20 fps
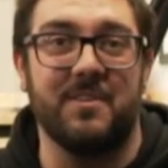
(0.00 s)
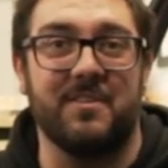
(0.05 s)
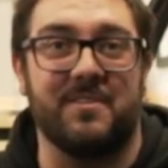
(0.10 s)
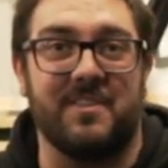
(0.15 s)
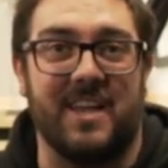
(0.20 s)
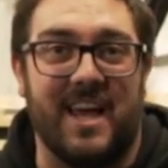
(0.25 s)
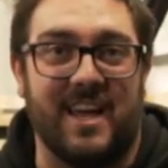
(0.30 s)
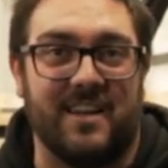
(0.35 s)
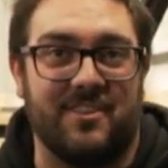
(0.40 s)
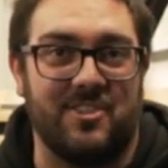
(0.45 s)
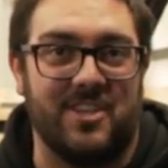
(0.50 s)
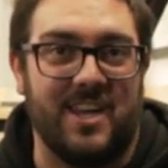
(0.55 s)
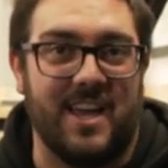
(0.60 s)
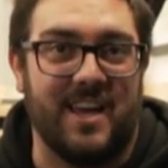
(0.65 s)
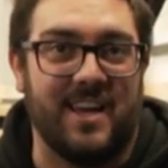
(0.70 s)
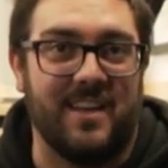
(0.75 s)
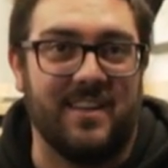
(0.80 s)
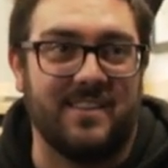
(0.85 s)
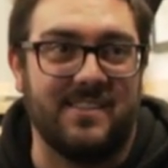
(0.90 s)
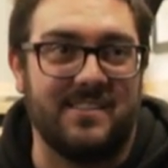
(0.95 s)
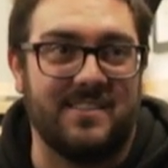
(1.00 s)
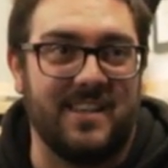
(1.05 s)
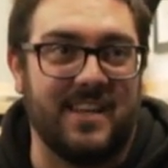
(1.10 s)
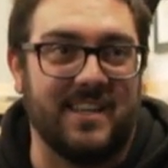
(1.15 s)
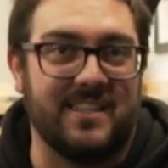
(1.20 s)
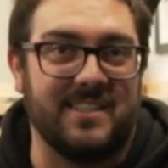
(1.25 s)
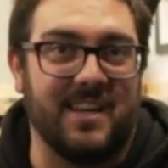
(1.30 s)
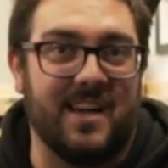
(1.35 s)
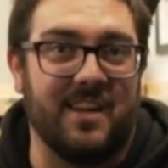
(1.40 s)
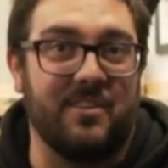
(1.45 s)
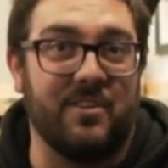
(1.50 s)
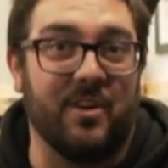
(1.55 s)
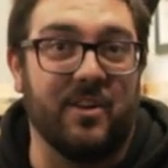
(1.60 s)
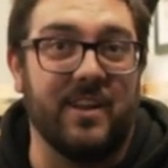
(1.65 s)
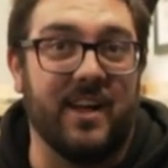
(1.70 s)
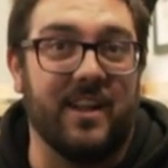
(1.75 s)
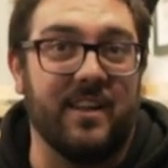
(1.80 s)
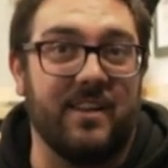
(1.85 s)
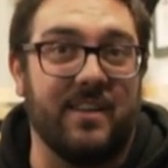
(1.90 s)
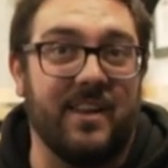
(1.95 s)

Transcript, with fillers: because it actually has XR donut